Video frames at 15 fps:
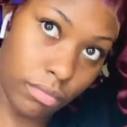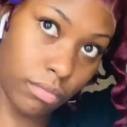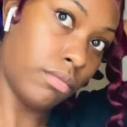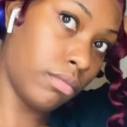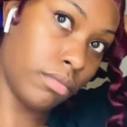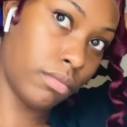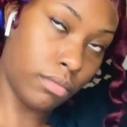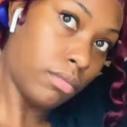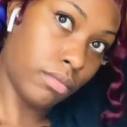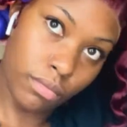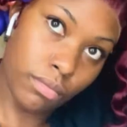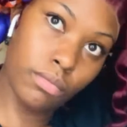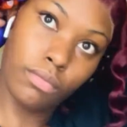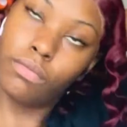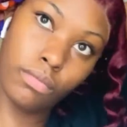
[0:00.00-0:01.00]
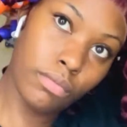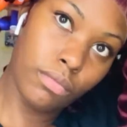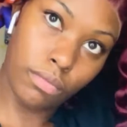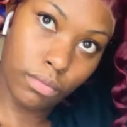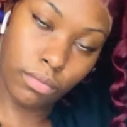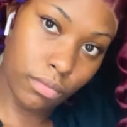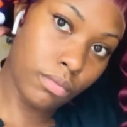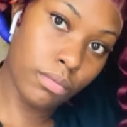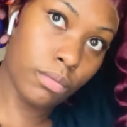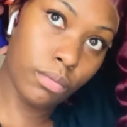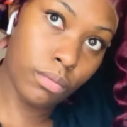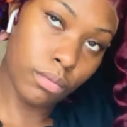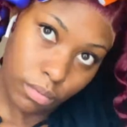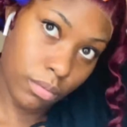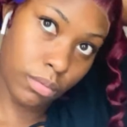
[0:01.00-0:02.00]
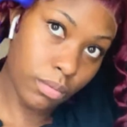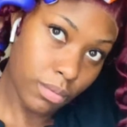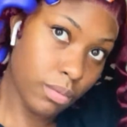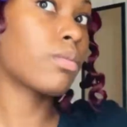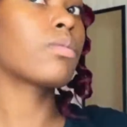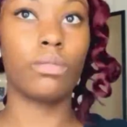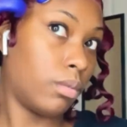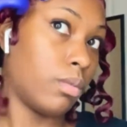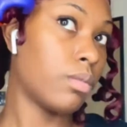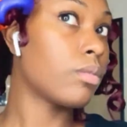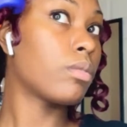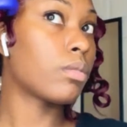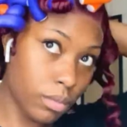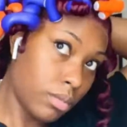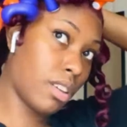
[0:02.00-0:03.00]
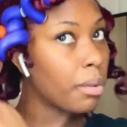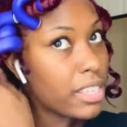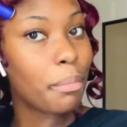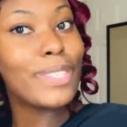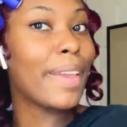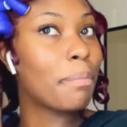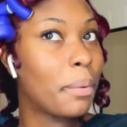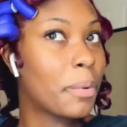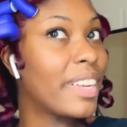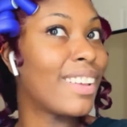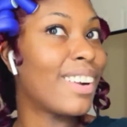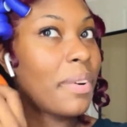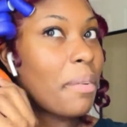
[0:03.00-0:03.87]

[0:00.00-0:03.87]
So here's the recap. I did do a little